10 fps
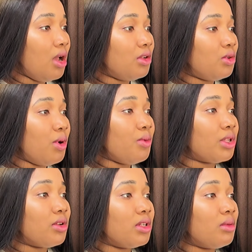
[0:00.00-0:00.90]
So when we are
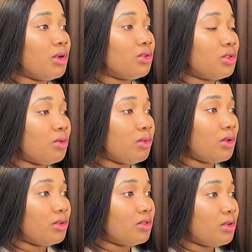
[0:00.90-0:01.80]
talking about stop
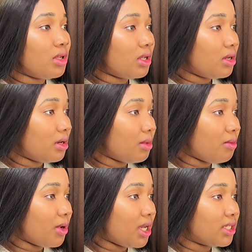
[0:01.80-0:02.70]
loss,
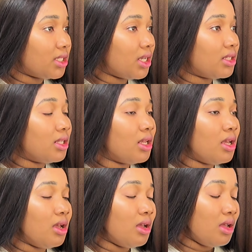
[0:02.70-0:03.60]
remember I said
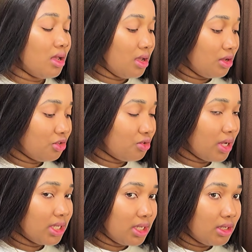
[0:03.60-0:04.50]

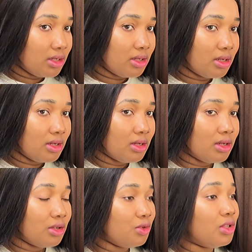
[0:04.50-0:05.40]
trading,
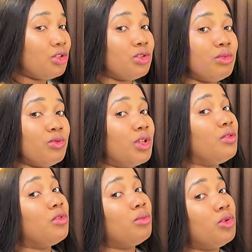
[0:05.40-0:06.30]
you need to be ready
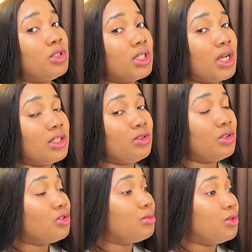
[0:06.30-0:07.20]
for both sides. You
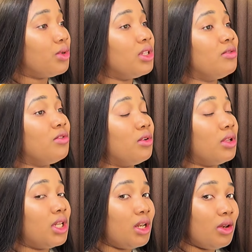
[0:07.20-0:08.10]
need to be ready for
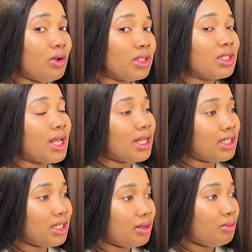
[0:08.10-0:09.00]
the loss and
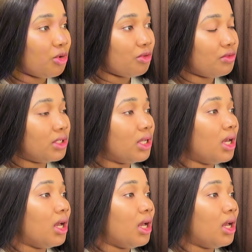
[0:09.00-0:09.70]
the profit.